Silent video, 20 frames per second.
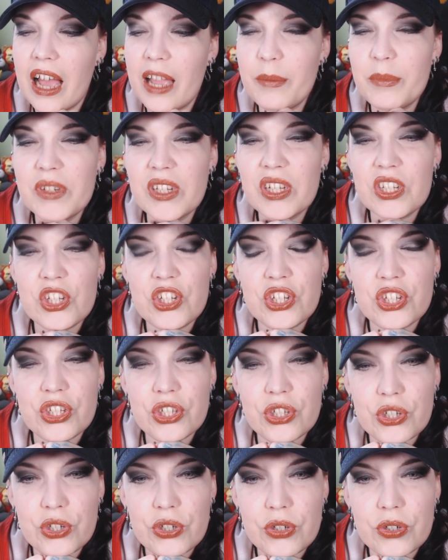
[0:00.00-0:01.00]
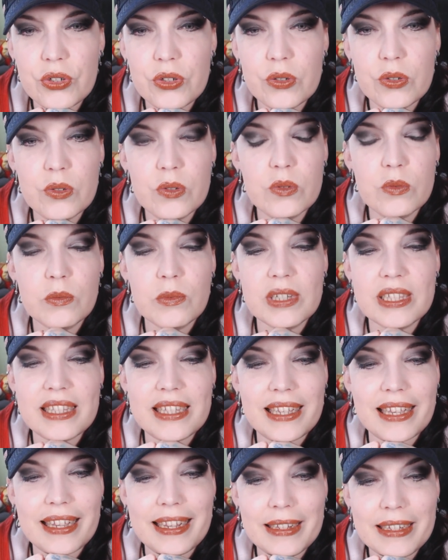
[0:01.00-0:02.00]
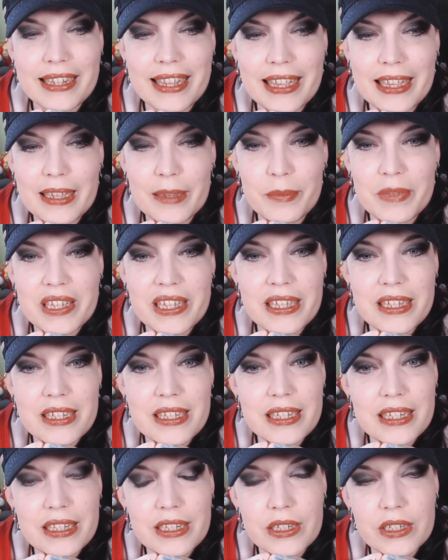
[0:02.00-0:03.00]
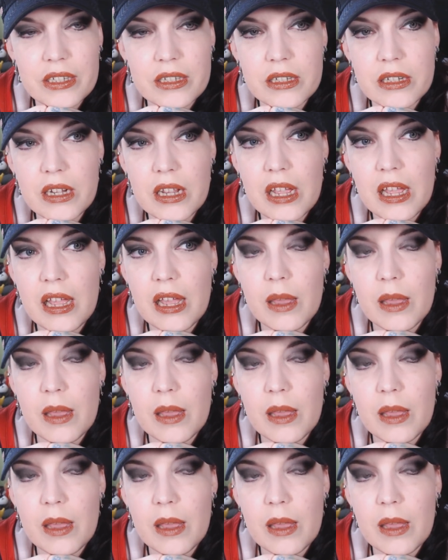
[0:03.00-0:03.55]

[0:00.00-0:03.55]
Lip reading: I'm not sure what the end game is here.